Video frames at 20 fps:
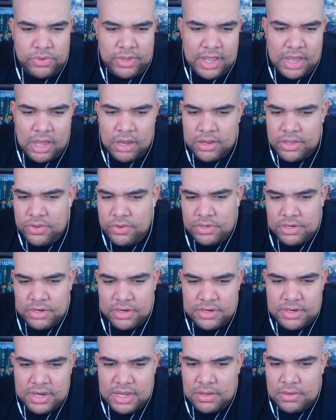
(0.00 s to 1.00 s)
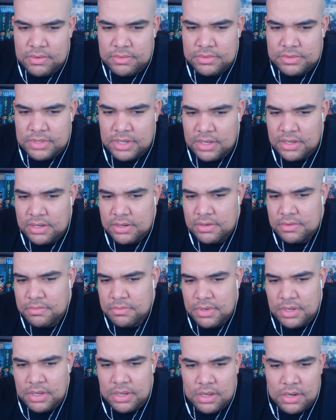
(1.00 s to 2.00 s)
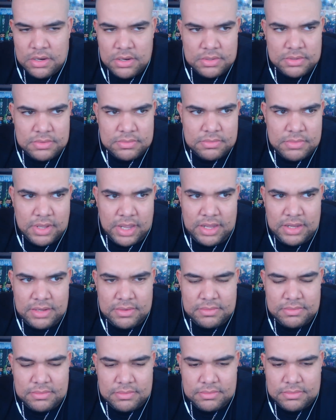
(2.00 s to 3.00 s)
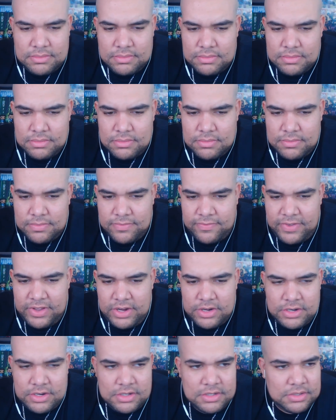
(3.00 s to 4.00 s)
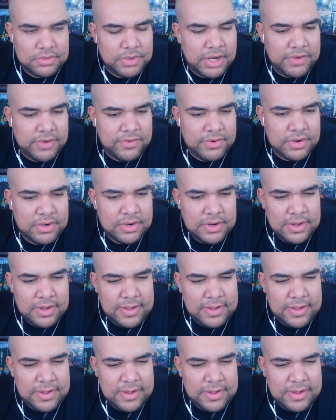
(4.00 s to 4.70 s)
How can you turn down 10 or 8 figures, whatever?